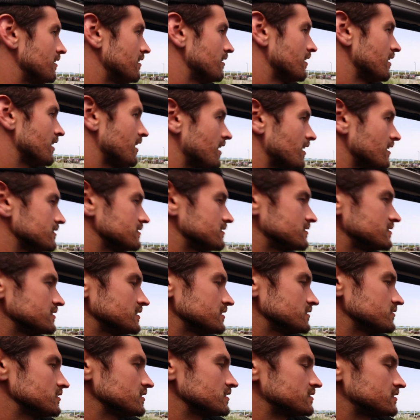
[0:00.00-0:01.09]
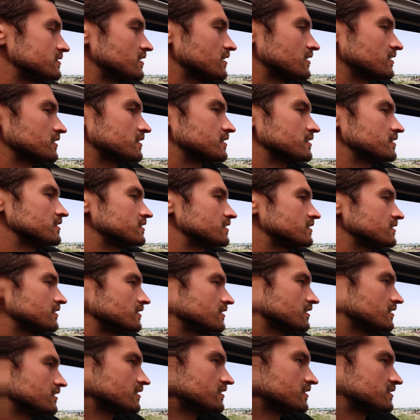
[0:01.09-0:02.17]
Let's see if this young kid can
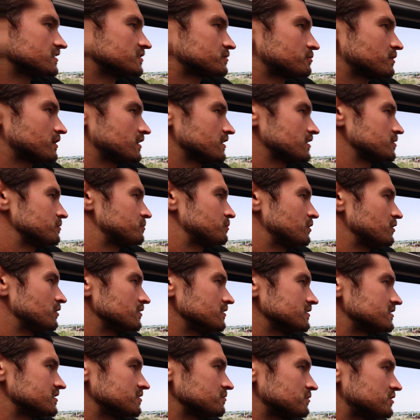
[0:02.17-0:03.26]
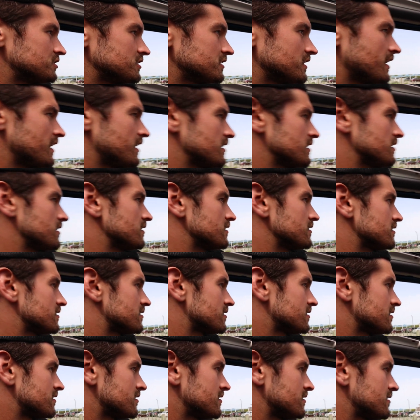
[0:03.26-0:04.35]
get in. He's probably pulling some
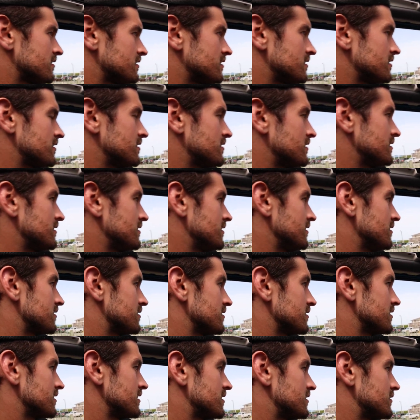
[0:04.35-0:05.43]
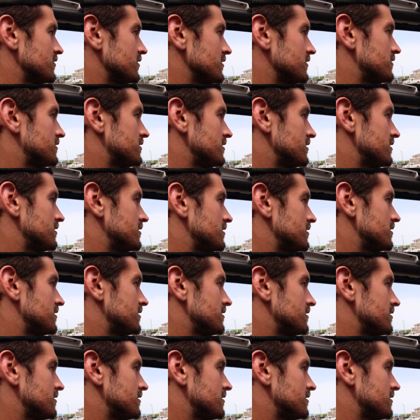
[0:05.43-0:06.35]
shenanigans. Looks like he's 15.